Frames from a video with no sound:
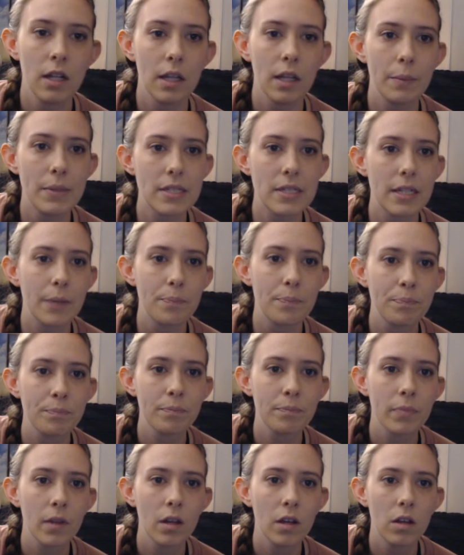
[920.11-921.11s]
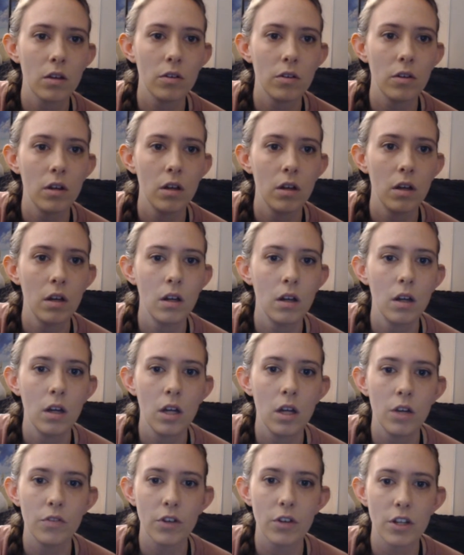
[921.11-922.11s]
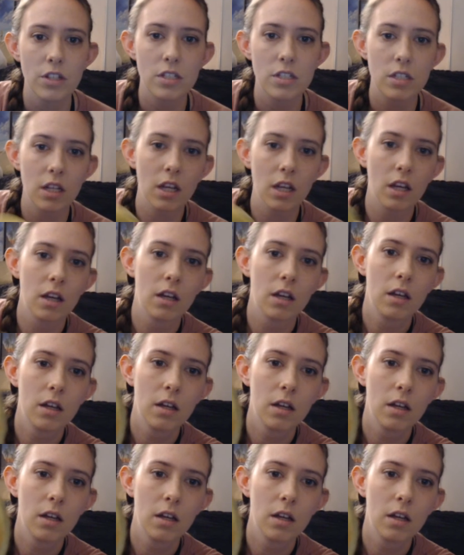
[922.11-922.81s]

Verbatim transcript: Let me see. If you can see.